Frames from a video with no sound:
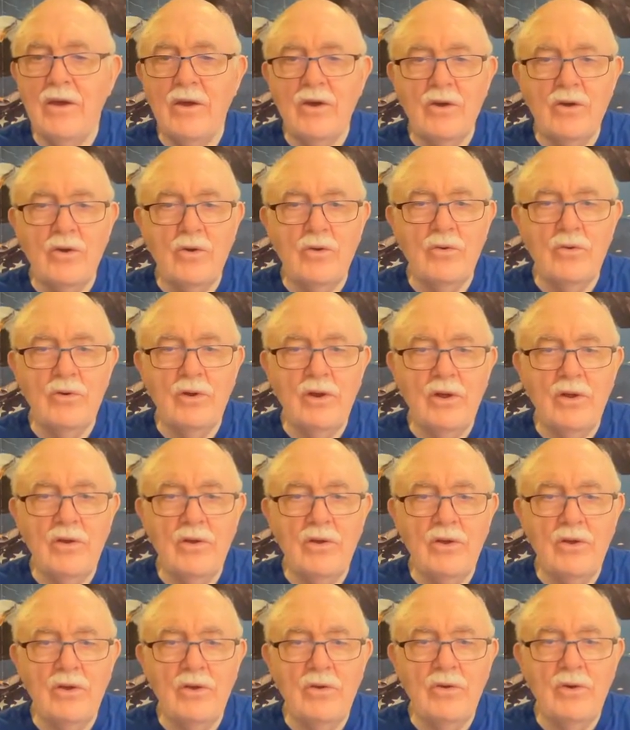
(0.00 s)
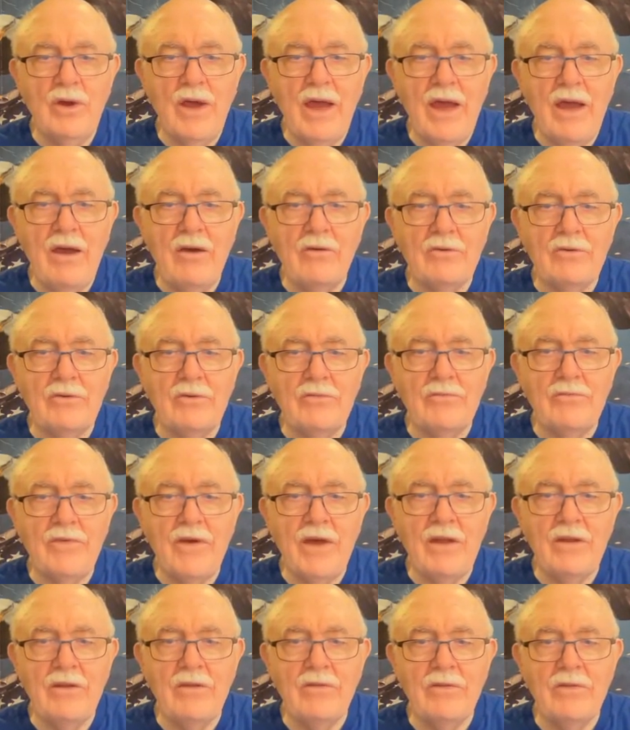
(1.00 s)
who knew how to
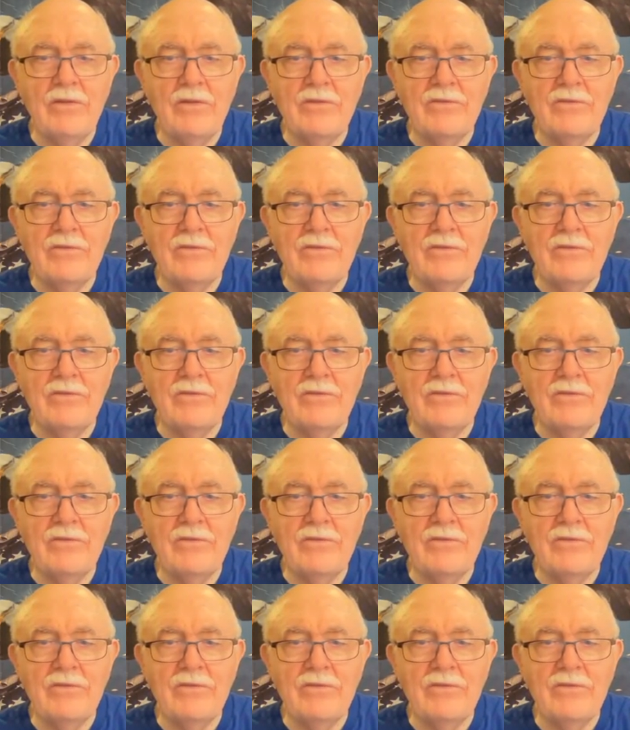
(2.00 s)
follow the